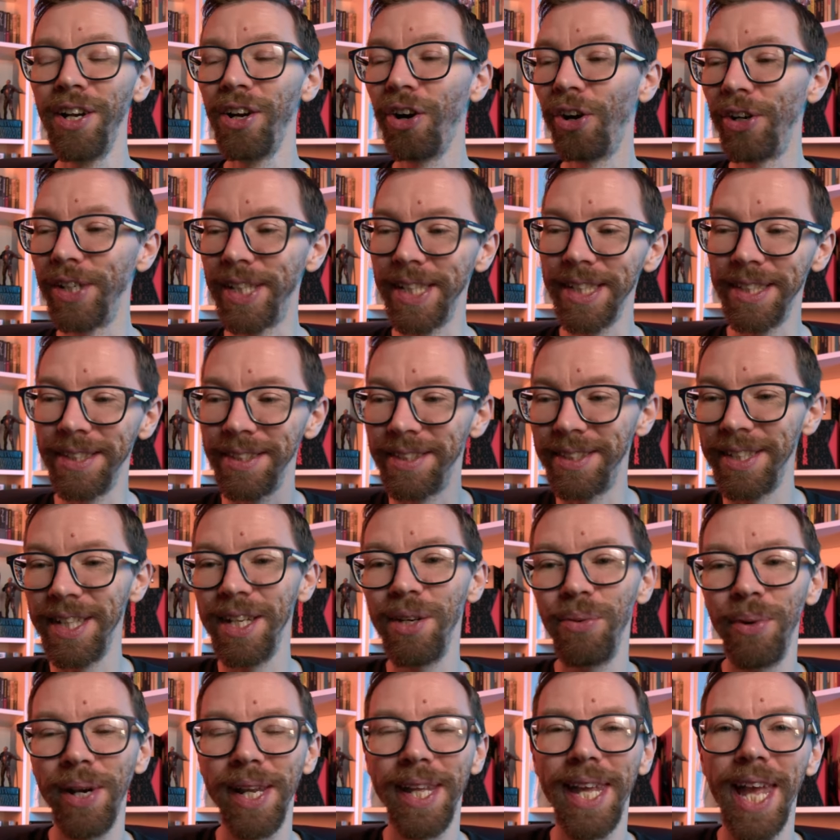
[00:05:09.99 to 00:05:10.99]
I didn't see
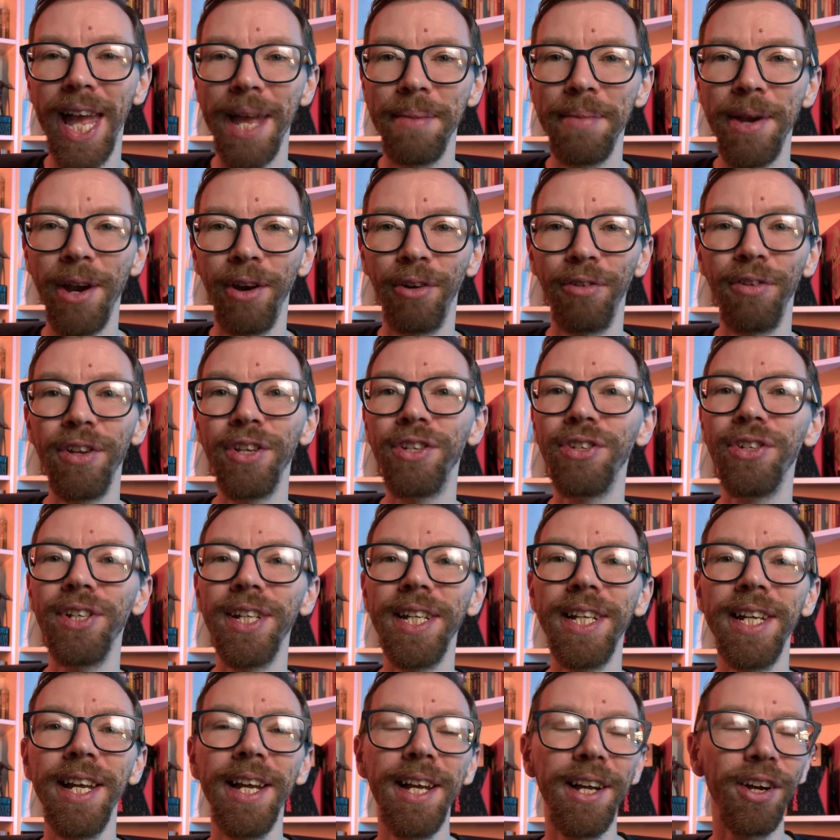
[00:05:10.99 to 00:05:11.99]
it when it came out
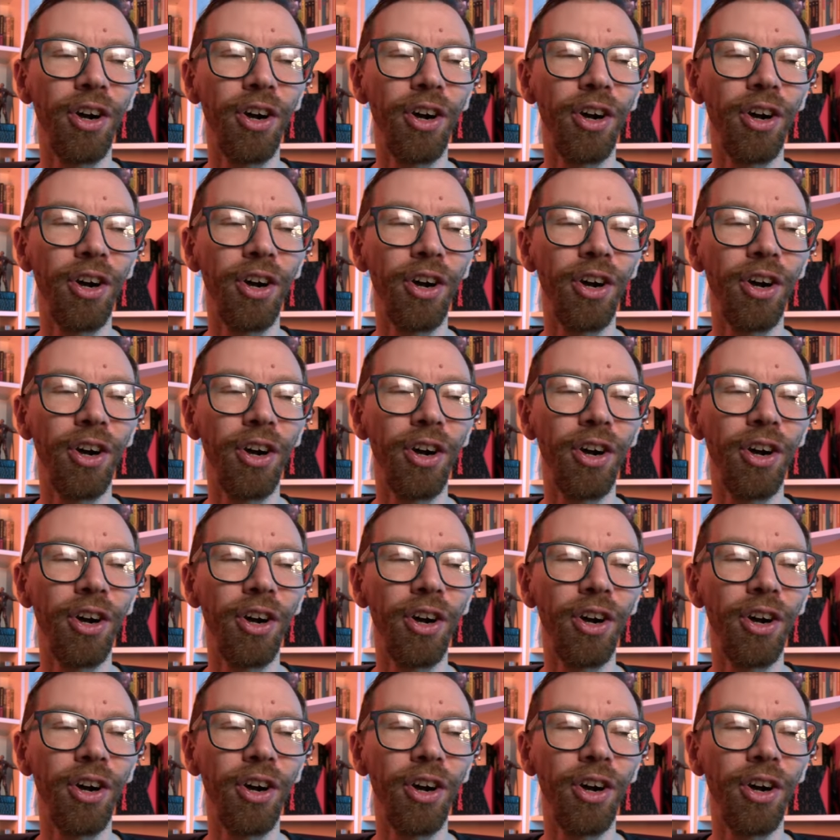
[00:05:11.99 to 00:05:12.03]
originally.